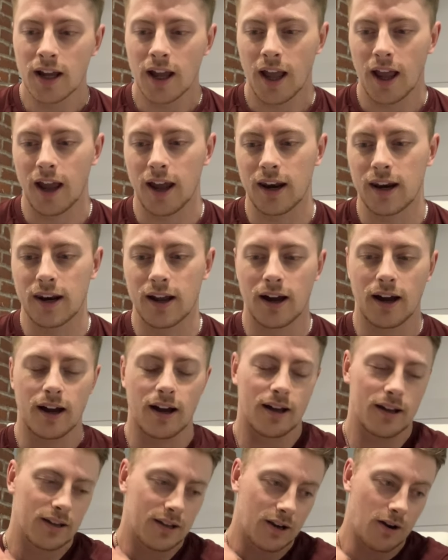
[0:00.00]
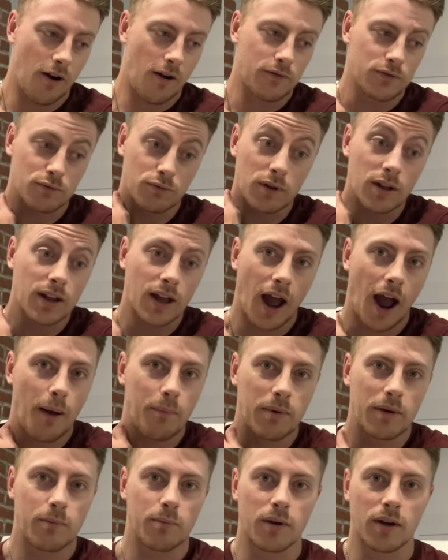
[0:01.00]
And, uh, you know, I was really
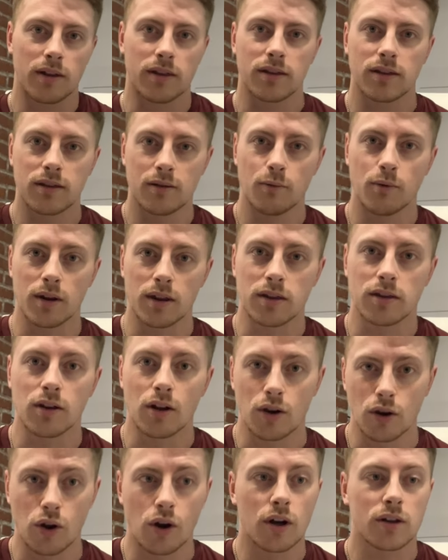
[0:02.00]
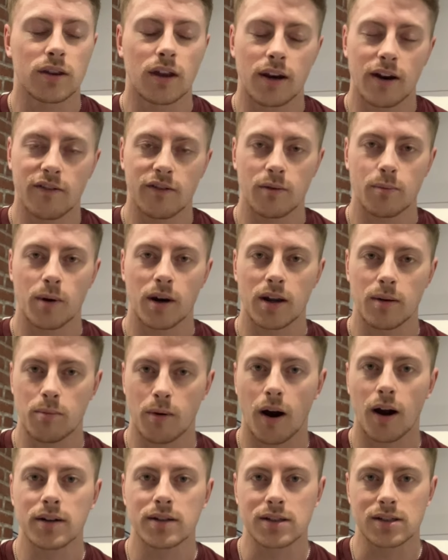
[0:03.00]
happy with, with the look that everybody
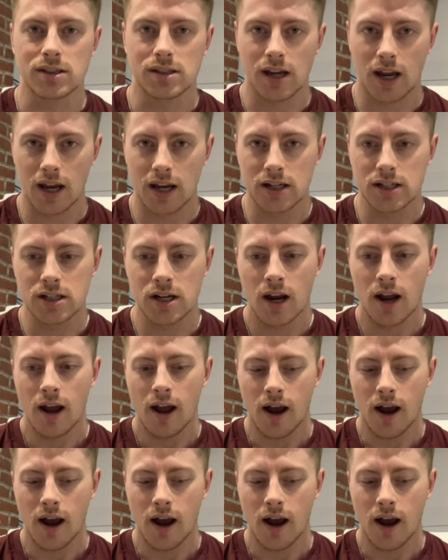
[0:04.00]
brought to stage.